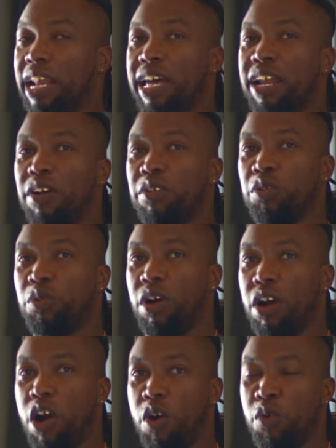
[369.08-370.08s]
I let her do
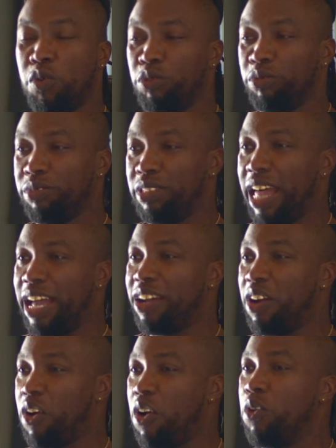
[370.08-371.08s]
her own,
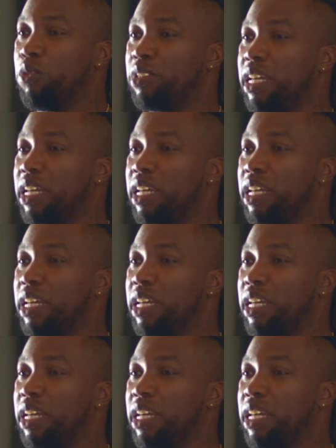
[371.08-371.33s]
like her own